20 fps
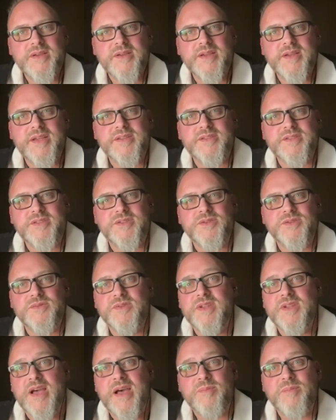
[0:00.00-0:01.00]
and to
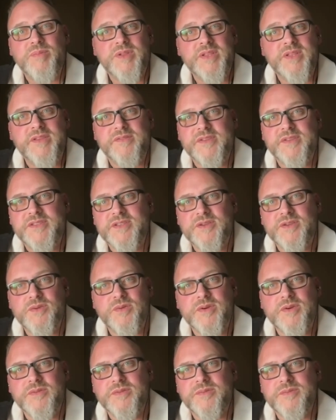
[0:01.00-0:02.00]
not believe it's a
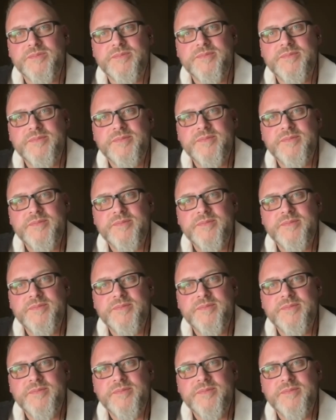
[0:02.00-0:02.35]
courtroom.